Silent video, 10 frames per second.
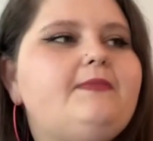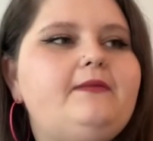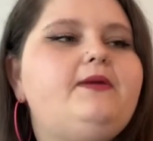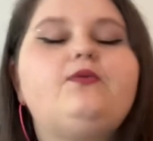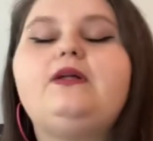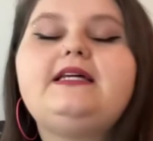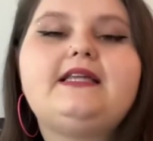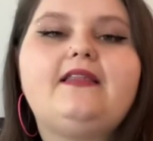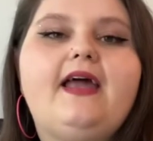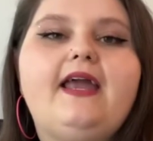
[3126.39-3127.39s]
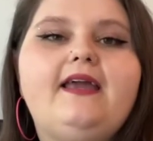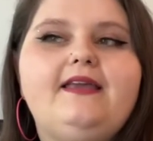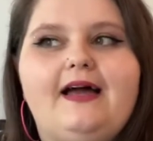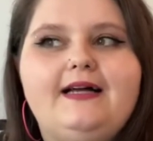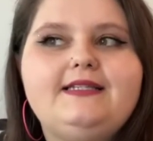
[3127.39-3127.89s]
made me realize that,
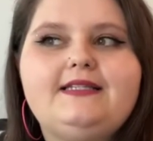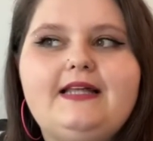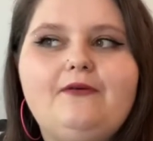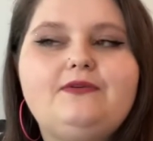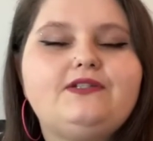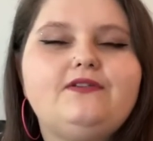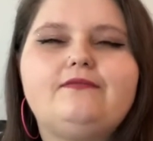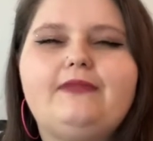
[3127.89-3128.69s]
yes, I was,